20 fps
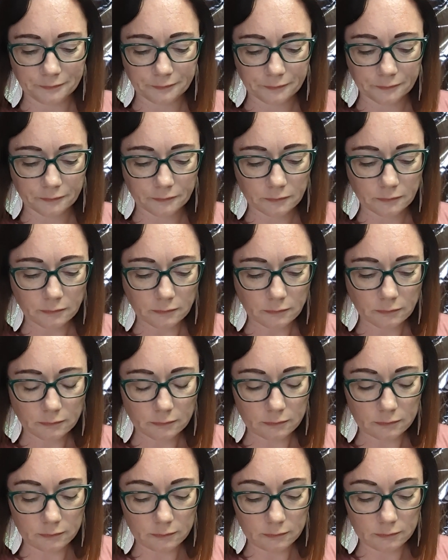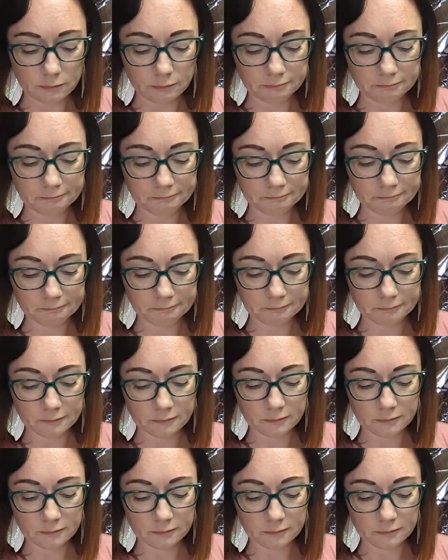(no one is talking)